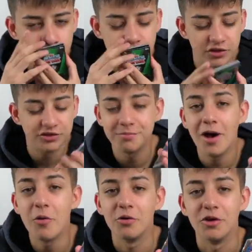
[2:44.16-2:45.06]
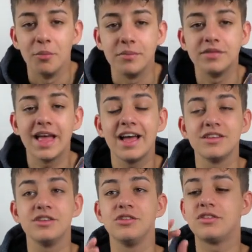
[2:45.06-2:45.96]
the smell on them,
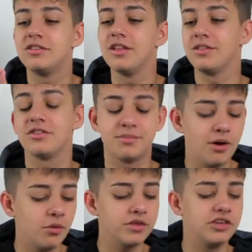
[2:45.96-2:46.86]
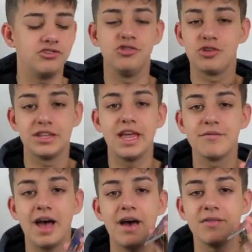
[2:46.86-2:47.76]
that the smell on these, you can
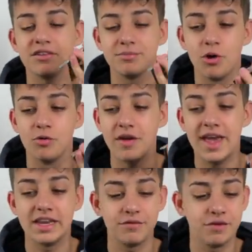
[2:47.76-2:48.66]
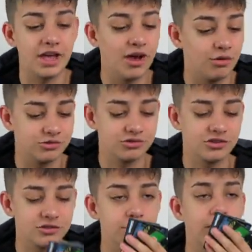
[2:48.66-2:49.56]
never have that smell with anything else.
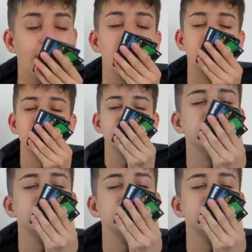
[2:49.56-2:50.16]
The smell.